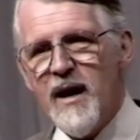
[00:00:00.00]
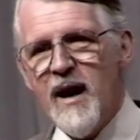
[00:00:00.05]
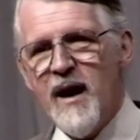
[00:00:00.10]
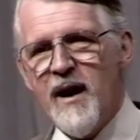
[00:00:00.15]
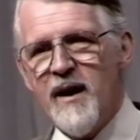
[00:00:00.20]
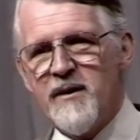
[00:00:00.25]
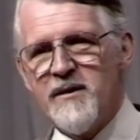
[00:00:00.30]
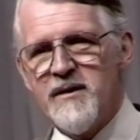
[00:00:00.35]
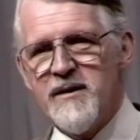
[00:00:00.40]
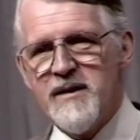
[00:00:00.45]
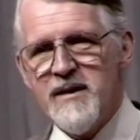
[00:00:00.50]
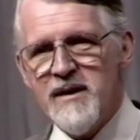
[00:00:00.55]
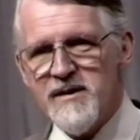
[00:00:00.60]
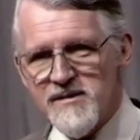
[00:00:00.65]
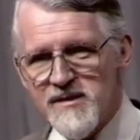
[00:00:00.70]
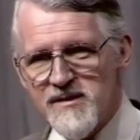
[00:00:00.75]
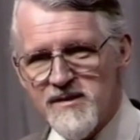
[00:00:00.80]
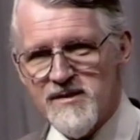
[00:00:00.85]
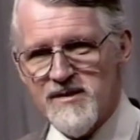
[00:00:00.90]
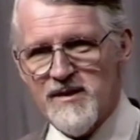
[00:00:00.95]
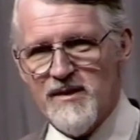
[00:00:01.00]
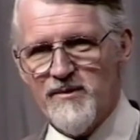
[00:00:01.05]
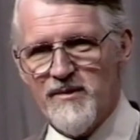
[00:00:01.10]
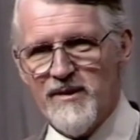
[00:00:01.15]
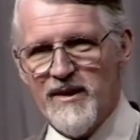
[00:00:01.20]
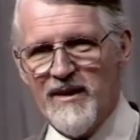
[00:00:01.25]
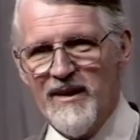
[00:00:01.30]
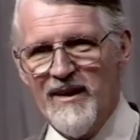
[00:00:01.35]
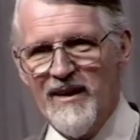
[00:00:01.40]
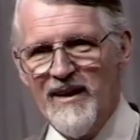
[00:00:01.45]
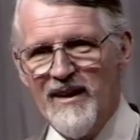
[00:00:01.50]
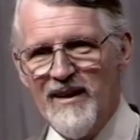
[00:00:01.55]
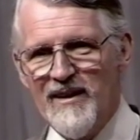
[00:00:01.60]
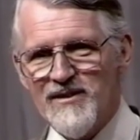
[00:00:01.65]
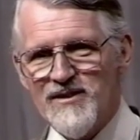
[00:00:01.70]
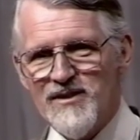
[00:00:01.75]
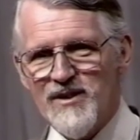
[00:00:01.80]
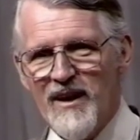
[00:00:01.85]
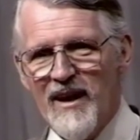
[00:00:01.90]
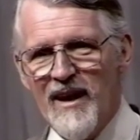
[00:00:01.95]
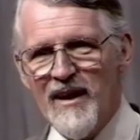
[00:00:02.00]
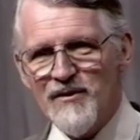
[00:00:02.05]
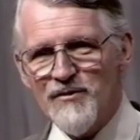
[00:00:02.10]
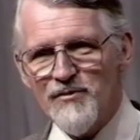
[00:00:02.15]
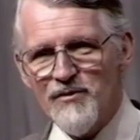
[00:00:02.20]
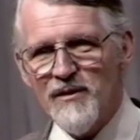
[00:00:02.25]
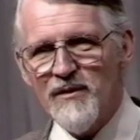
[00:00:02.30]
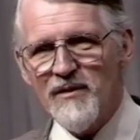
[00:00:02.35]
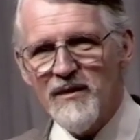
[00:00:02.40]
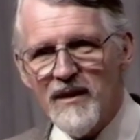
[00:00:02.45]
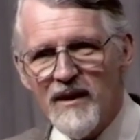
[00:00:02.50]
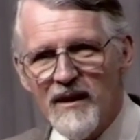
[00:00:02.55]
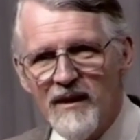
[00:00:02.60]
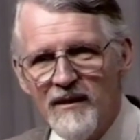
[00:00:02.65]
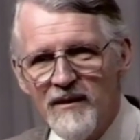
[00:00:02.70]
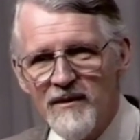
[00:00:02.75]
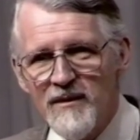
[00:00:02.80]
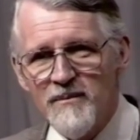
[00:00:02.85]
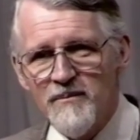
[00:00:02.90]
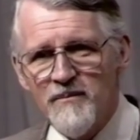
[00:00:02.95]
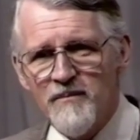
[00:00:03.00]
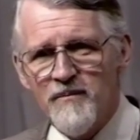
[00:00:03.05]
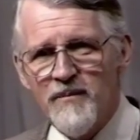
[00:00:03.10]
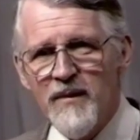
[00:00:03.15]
are necessary to entering the kingdom,